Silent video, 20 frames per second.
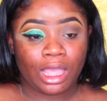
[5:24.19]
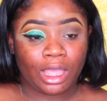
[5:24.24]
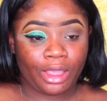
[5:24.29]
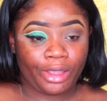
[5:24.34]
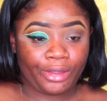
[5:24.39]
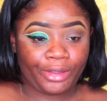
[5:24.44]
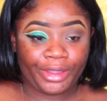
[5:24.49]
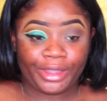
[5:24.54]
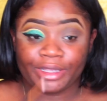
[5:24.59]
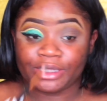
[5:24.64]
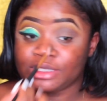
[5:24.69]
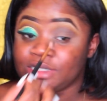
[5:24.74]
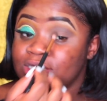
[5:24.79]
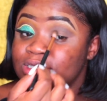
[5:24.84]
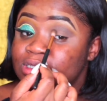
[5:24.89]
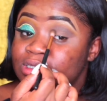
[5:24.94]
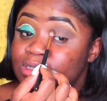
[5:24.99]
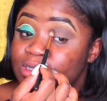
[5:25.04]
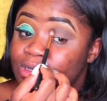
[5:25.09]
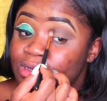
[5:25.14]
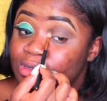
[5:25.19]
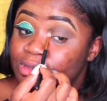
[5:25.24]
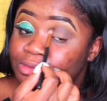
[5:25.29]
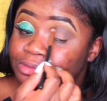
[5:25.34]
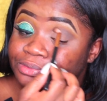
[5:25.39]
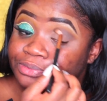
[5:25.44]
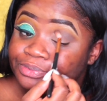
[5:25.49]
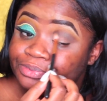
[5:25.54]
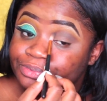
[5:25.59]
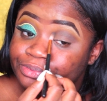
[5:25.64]
Alright,
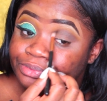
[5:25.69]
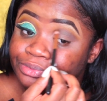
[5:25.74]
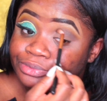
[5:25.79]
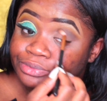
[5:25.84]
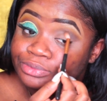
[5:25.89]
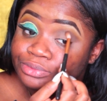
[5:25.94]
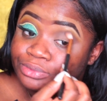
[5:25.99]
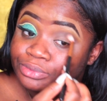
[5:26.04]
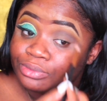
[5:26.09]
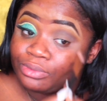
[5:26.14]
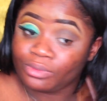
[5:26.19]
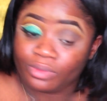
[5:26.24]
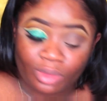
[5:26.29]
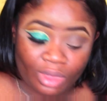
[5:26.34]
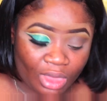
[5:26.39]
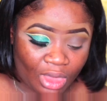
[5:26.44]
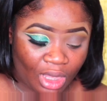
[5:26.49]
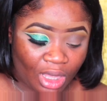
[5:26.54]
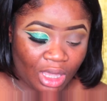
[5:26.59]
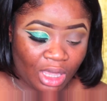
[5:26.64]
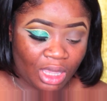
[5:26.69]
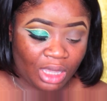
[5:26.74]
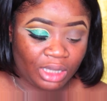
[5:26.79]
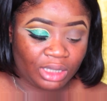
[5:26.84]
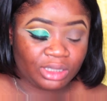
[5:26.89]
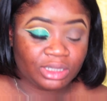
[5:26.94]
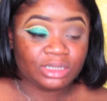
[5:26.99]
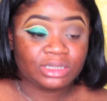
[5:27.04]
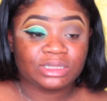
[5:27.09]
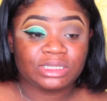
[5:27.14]
so
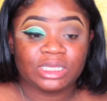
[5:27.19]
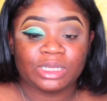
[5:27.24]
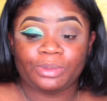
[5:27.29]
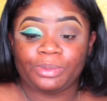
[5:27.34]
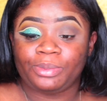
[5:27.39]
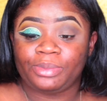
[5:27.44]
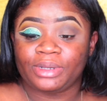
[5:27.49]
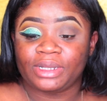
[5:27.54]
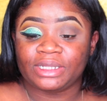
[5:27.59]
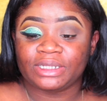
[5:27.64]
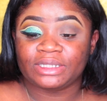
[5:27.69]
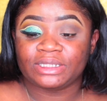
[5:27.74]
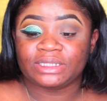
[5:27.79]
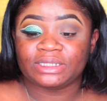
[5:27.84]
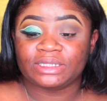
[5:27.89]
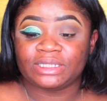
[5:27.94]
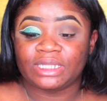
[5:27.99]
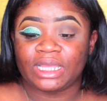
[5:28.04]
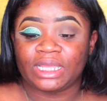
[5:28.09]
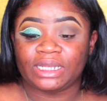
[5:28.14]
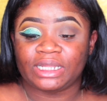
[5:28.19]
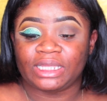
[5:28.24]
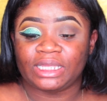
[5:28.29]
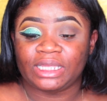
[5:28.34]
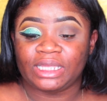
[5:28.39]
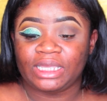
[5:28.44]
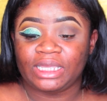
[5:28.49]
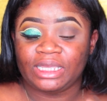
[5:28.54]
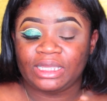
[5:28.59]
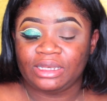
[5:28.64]
just keep blending that
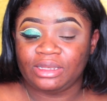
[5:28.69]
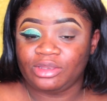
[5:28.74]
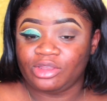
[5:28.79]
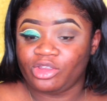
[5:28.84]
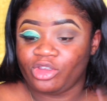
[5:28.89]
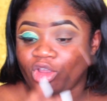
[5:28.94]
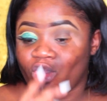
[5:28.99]
in.